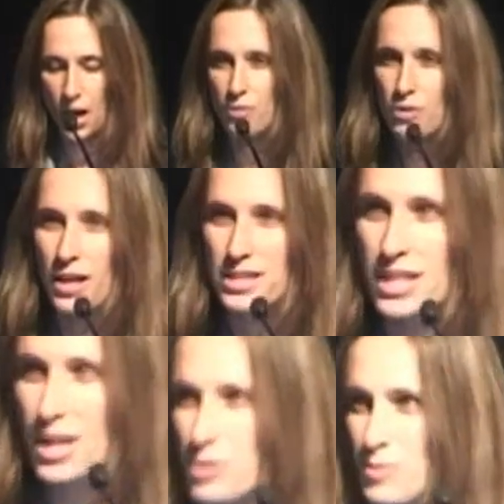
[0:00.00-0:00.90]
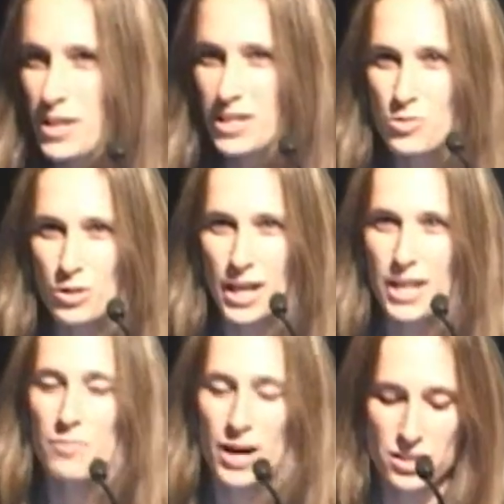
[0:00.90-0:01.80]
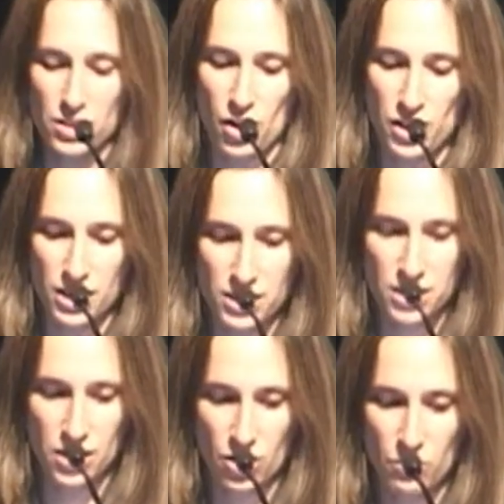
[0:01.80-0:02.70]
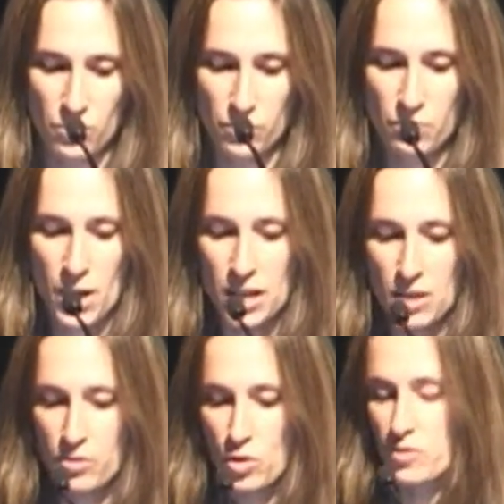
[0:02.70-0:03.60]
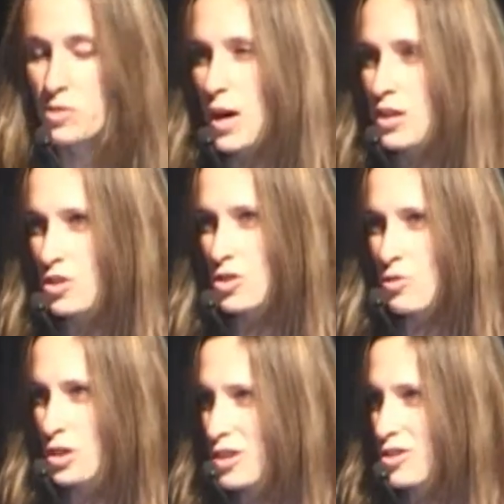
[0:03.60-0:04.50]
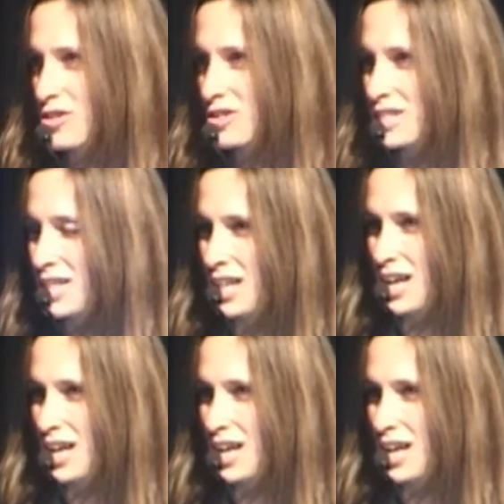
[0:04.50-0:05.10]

I realize that I'm speaking to a like-minded audience here. Many of you have spent your careers